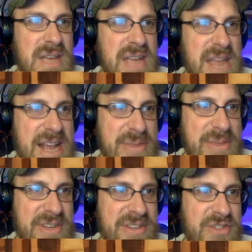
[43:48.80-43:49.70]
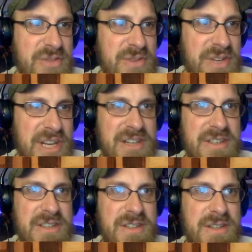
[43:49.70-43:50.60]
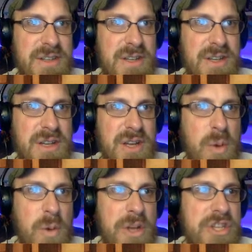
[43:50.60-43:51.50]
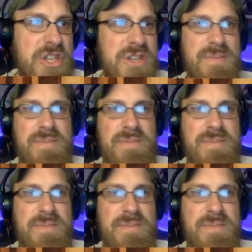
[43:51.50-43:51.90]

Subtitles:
he kept this as a souvenir. Which,